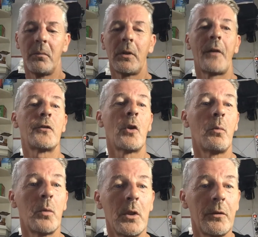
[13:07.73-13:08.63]
Life's
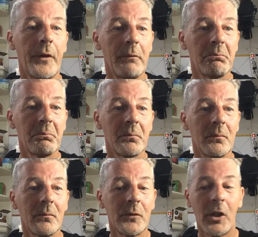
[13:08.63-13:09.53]
not worth it,
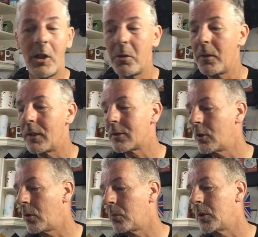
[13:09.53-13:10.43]
you know. It's
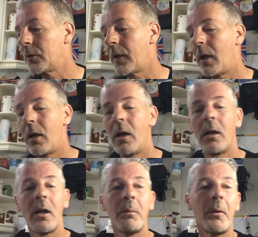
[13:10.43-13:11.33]
not worth getting
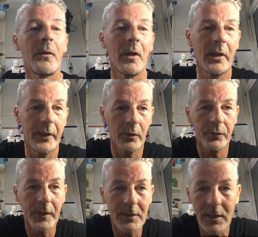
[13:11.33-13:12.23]
hung up on the little
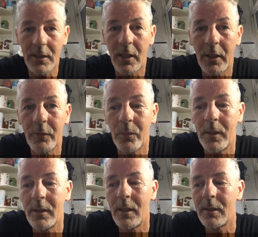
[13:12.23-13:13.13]
things in life
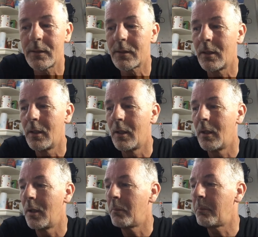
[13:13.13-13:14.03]
when there's
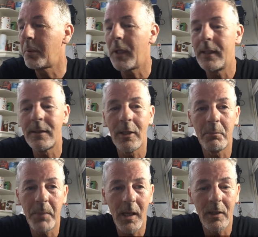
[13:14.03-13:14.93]
plenty
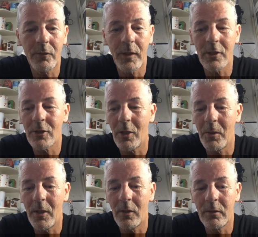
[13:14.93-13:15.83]
of bad things
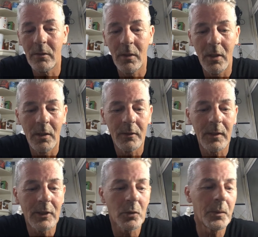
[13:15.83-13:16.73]
going on.
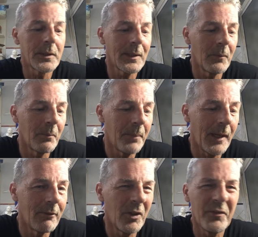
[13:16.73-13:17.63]
There's always someone
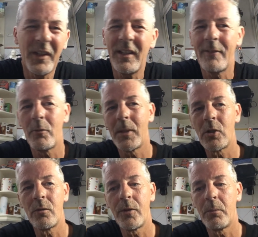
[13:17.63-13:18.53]
better off. That never
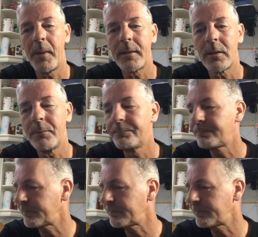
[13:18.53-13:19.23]
makes you feel better.